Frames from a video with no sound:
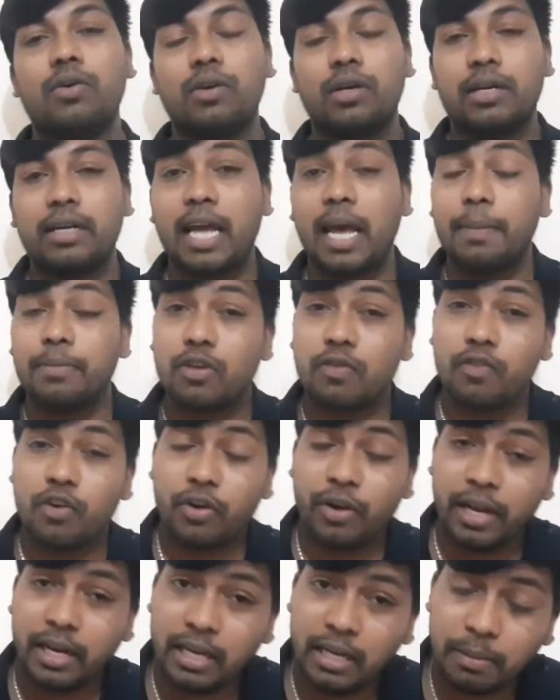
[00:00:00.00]
types of
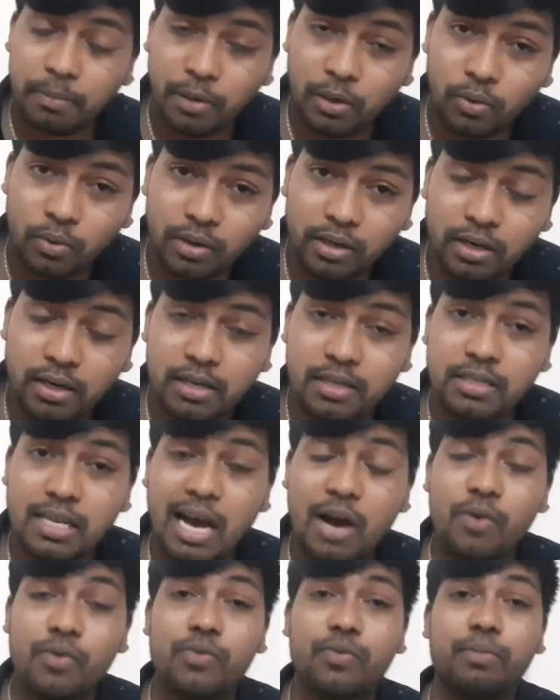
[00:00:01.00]
organic pollutants,
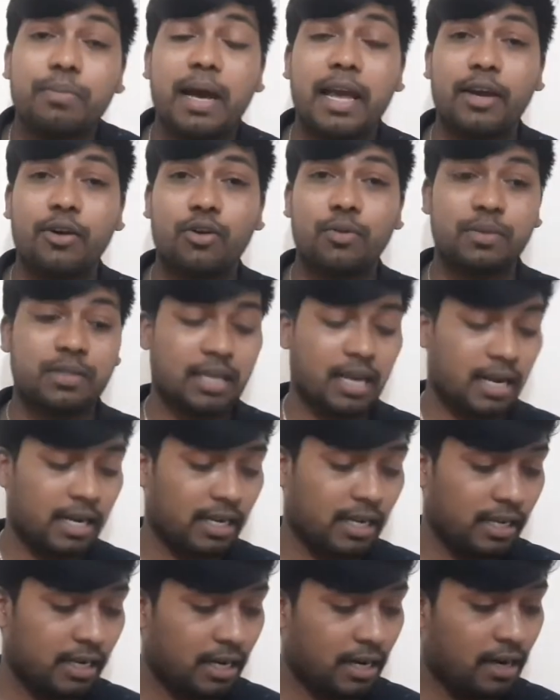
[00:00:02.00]
how microbes can
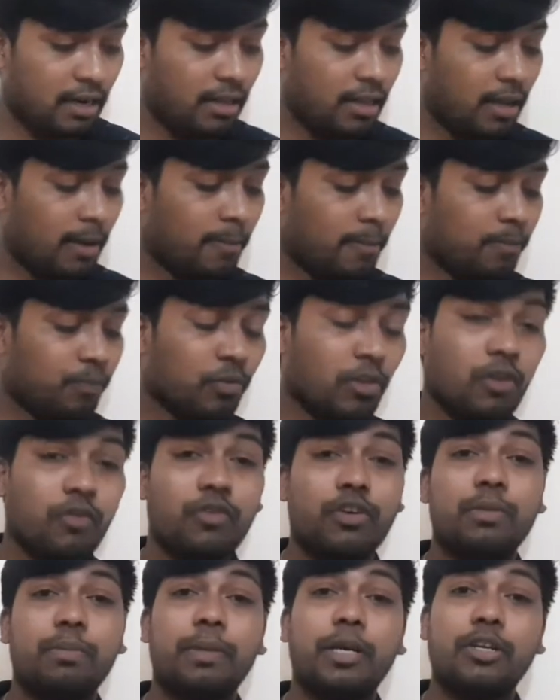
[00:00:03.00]
degrade them
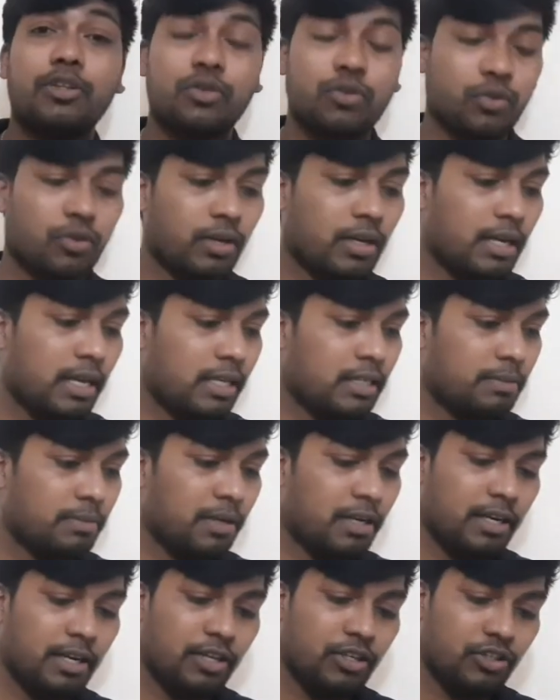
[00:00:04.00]
with pictorial
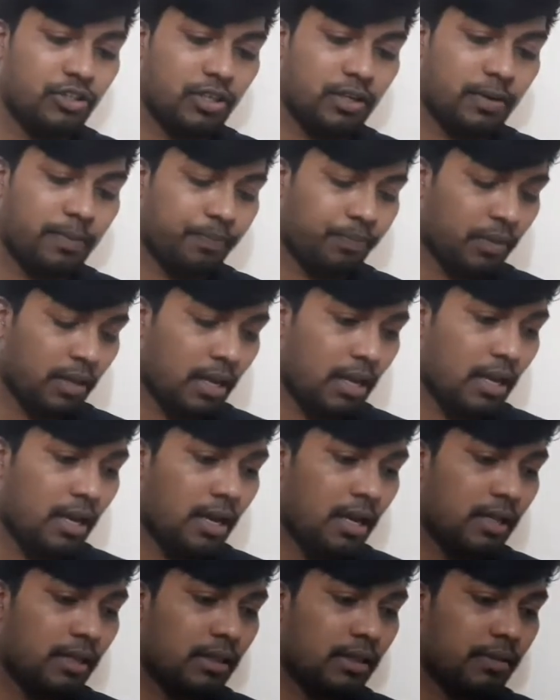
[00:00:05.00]
explanation.
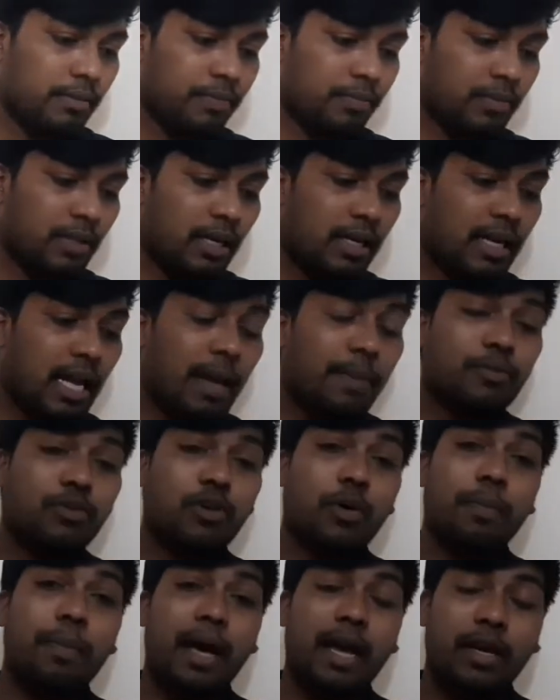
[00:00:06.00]
Then types
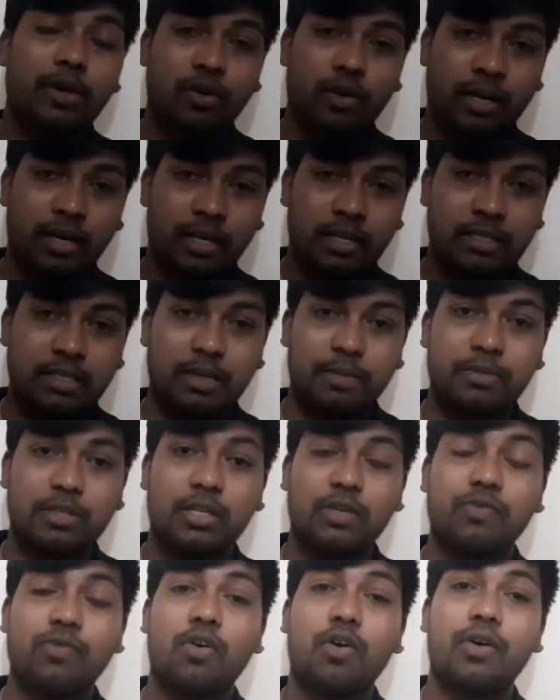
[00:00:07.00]
of microorganisms
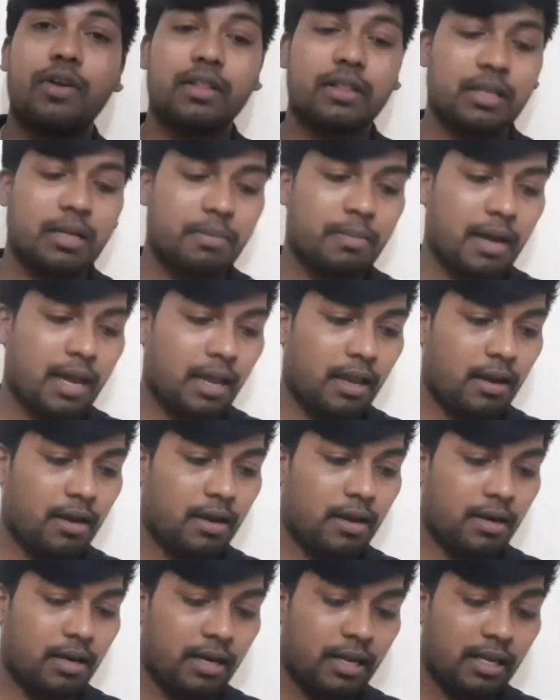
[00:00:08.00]
involved in the
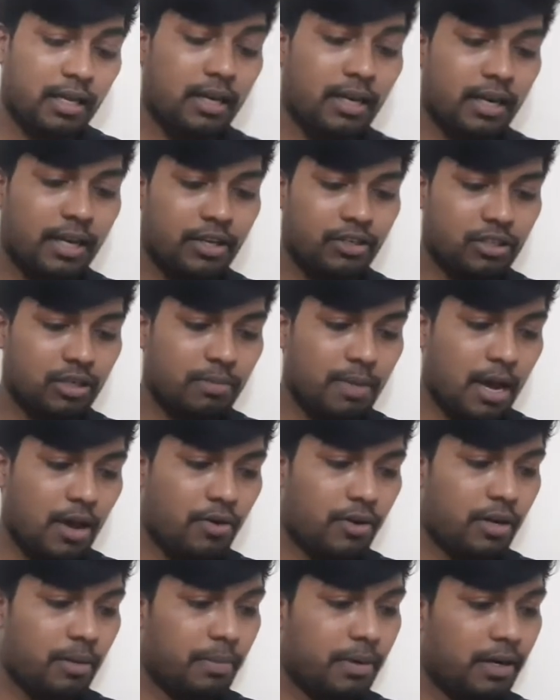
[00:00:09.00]
degradation,
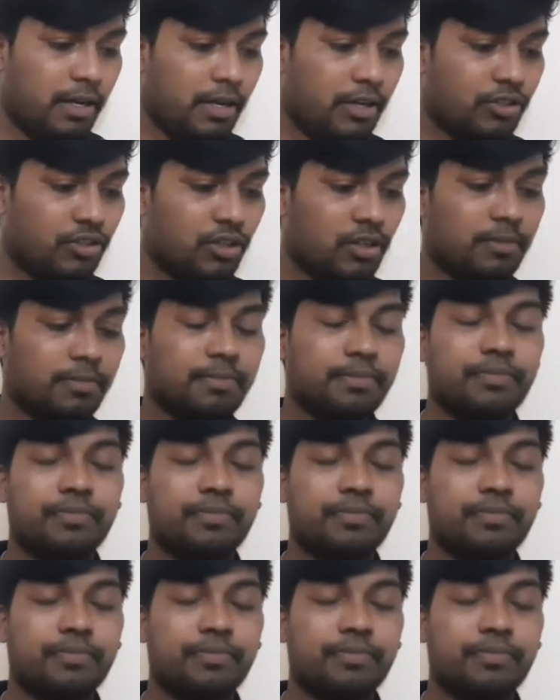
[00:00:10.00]
bioremediation.